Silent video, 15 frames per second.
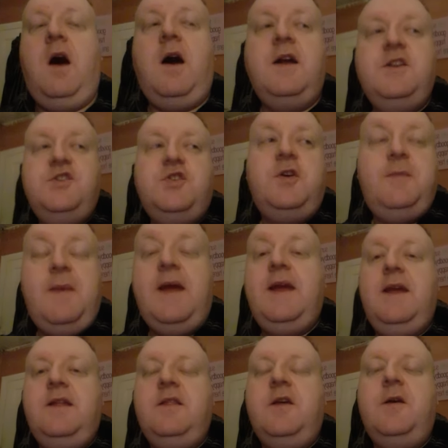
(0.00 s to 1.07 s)
I enjoy
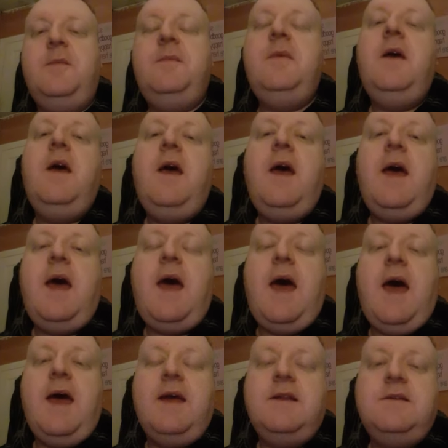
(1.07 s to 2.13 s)
making them,
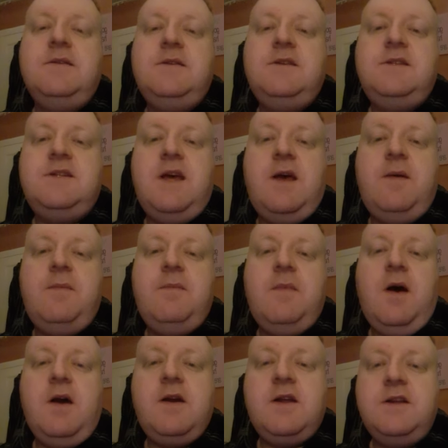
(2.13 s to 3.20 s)
and
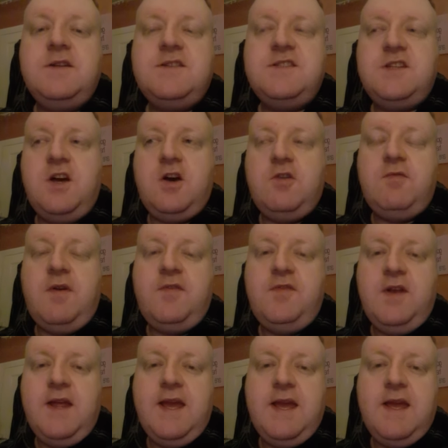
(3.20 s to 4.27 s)
I'm going to start
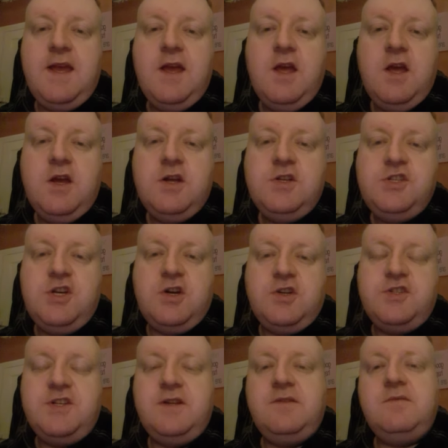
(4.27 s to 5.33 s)
roughly
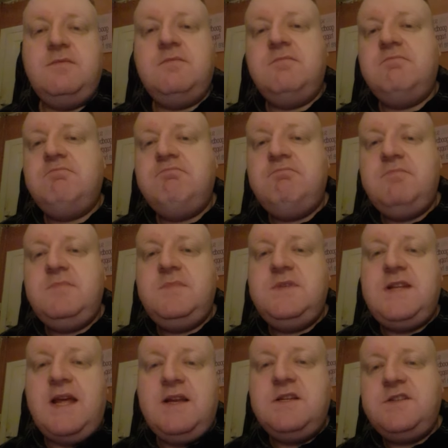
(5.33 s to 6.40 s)
charging
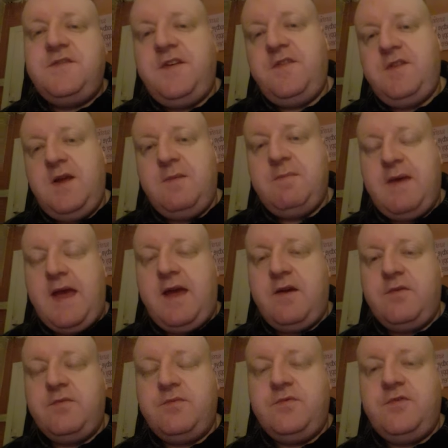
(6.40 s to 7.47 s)
£10 to
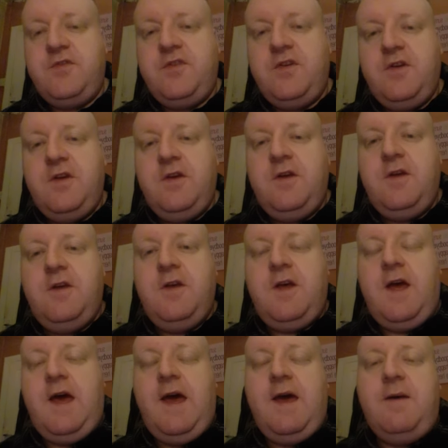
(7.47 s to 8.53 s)
£15
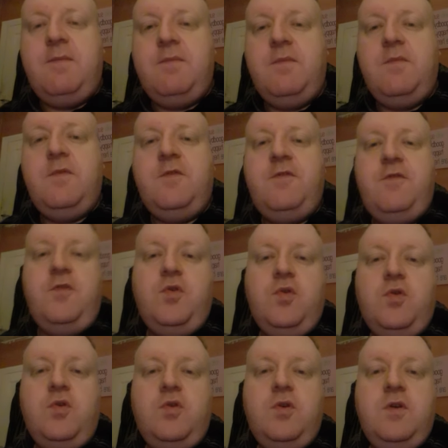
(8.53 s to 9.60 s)

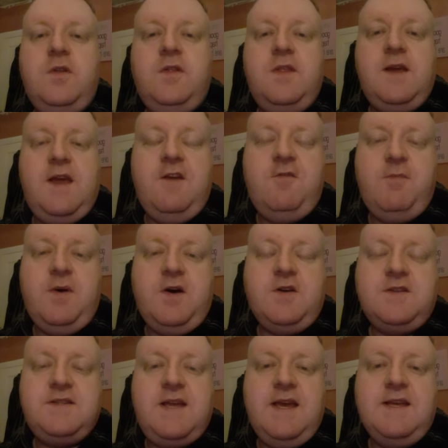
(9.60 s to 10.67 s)
for the gift
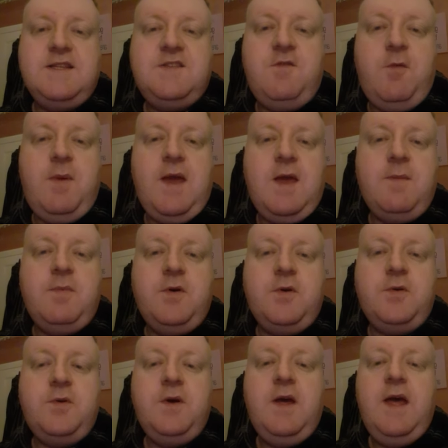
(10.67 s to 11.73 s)
baskets for
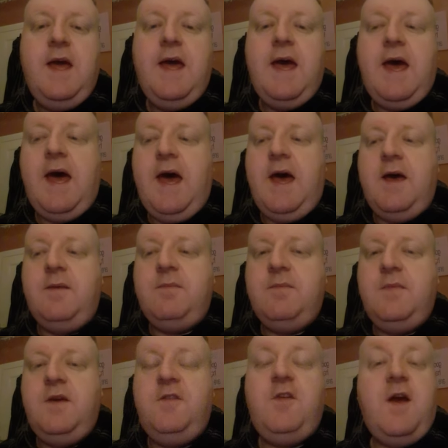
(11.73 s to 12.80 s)
people.
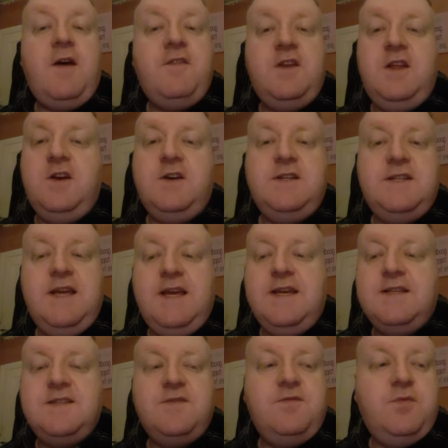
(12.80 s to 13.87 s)
If you have any
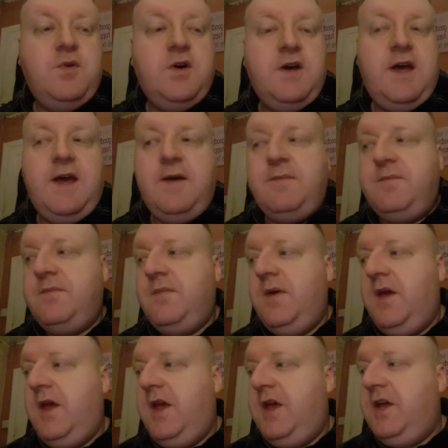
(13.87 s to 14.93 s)
ideas of what,
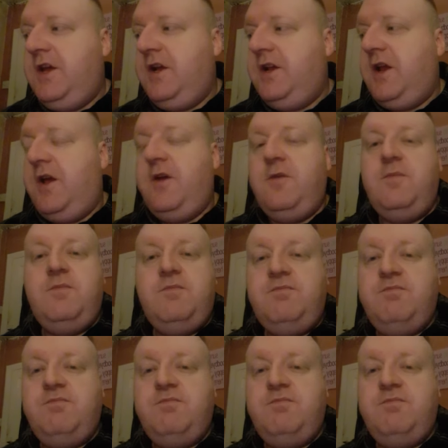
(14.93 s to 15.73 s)
you know,